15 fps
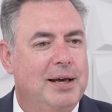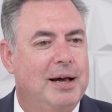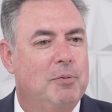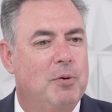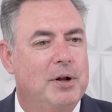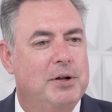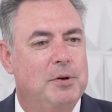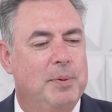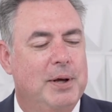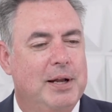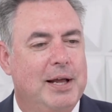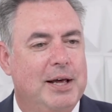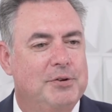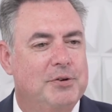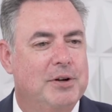I wanted to be an
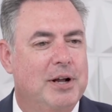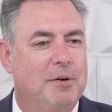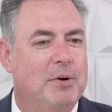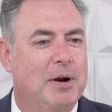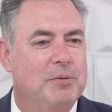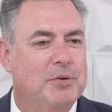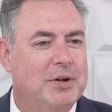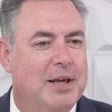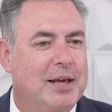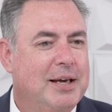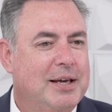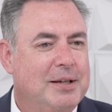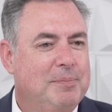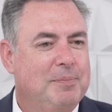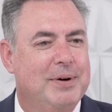astronaut when I was a
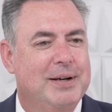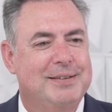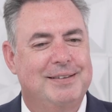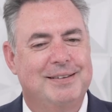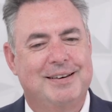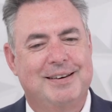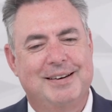kid, but